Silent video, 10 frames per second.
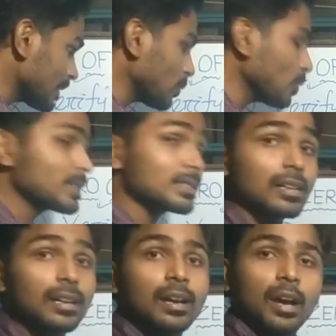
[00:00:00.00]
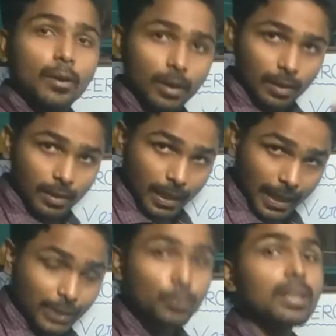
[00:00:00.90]
0 is the
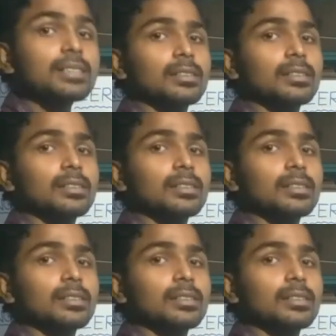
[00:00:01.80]
actual